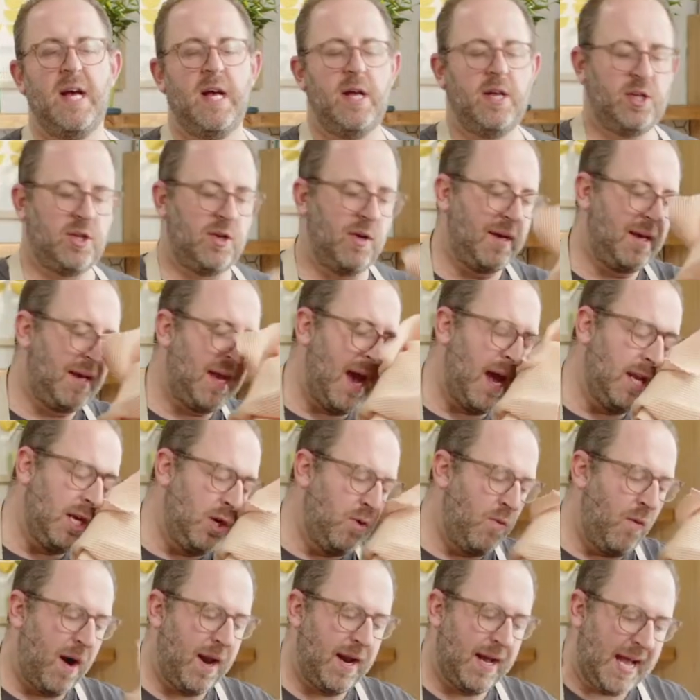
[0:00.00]
So again,
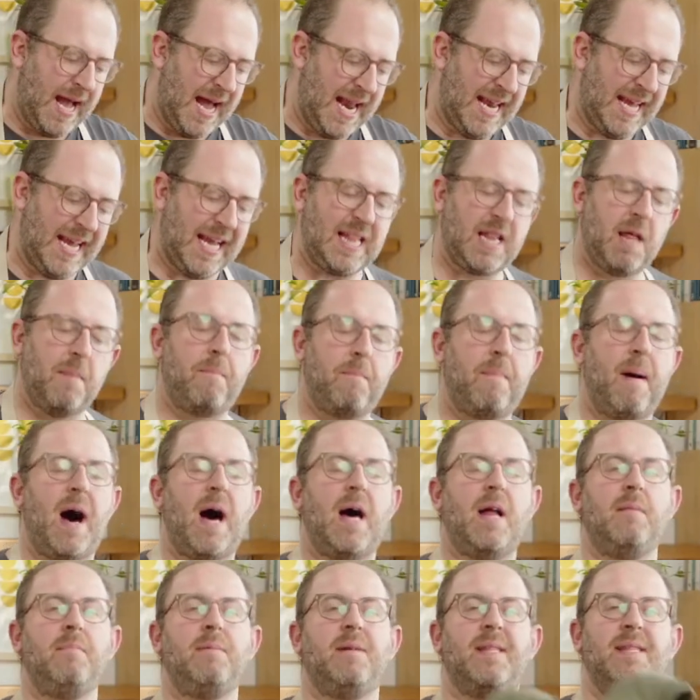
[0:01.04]
you wanna kind of get the
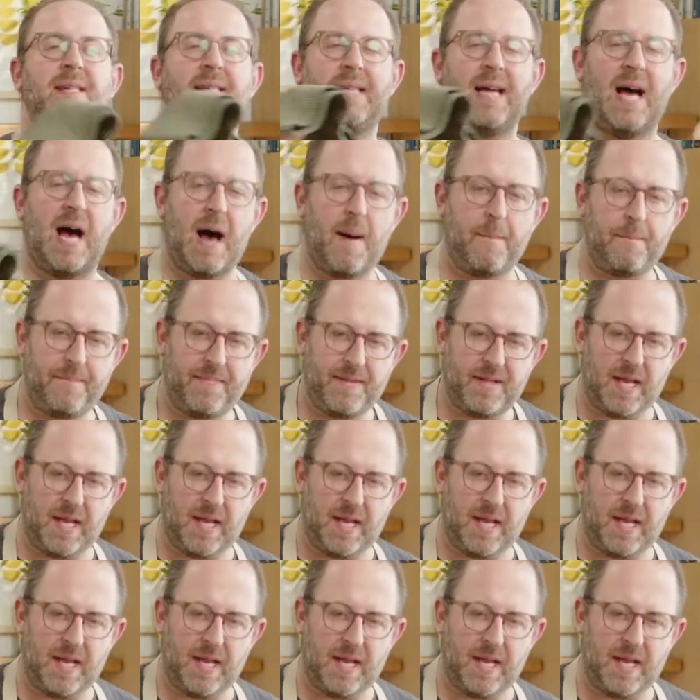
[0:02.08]
bottom to the top,